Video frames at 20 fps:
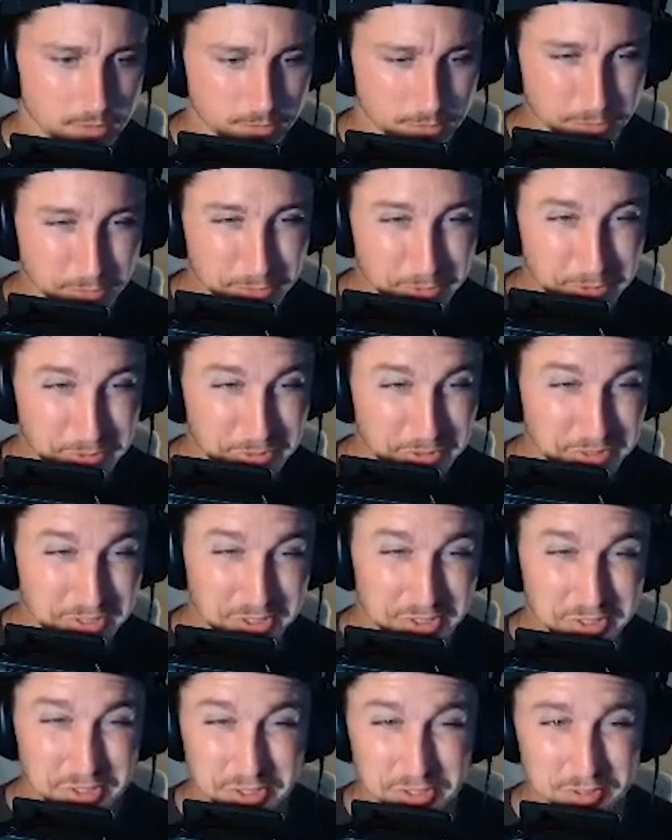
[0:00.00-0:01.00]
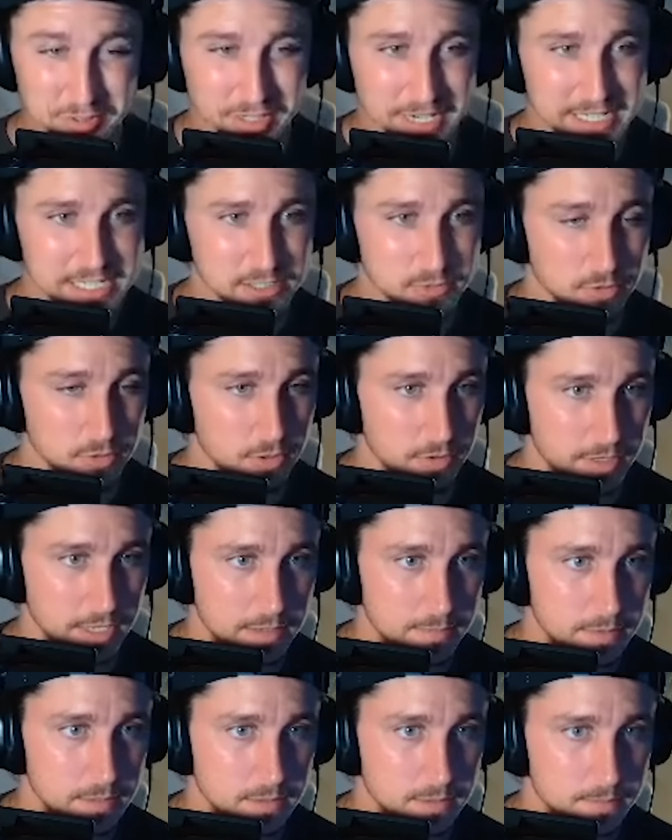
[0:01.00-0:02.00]
Oh, nice throw, though,
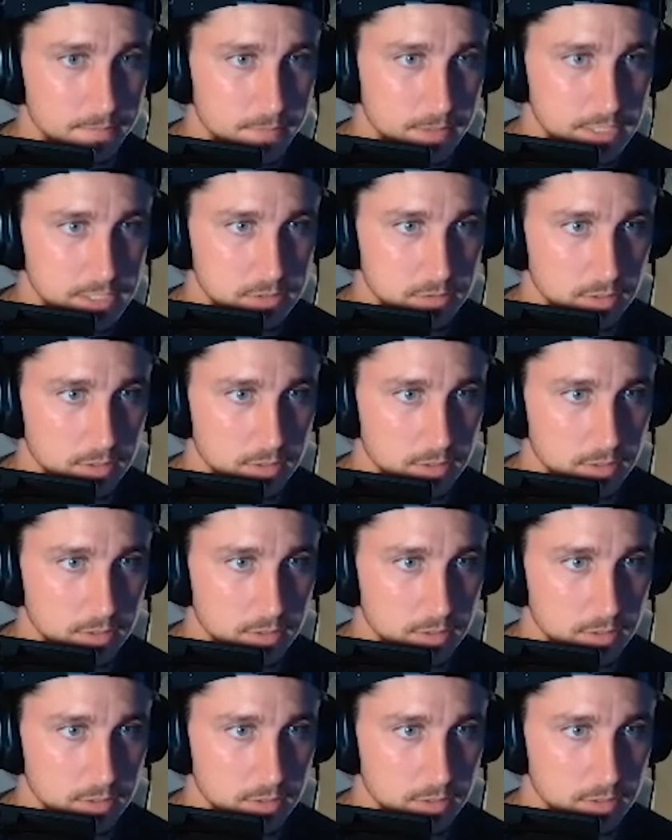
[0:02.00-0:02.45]
K B. Nice throw.